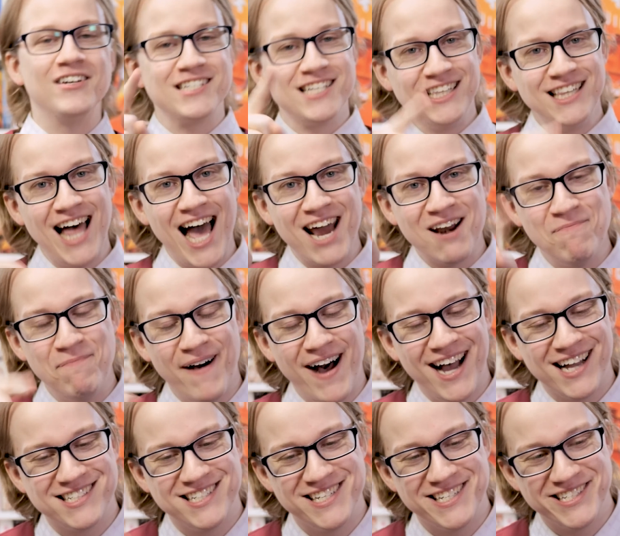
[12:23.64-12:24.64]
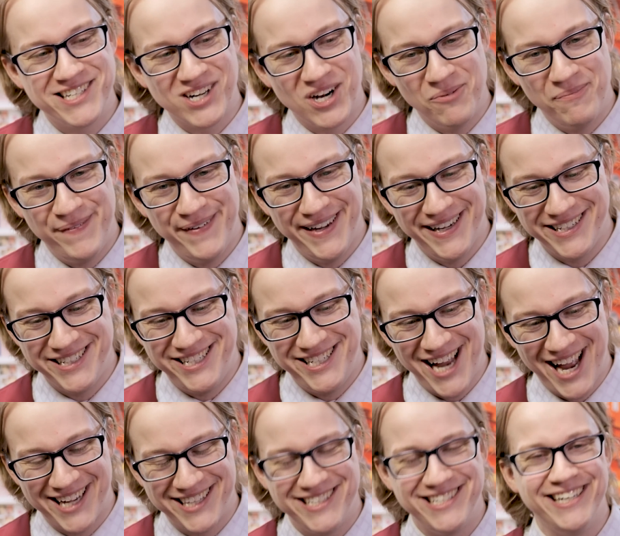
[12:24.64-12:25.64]
There's a lot of boxes that are being
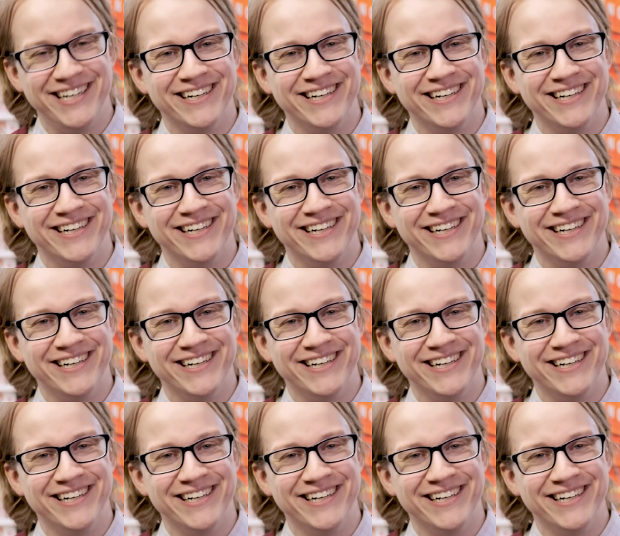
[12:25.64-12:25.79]
checked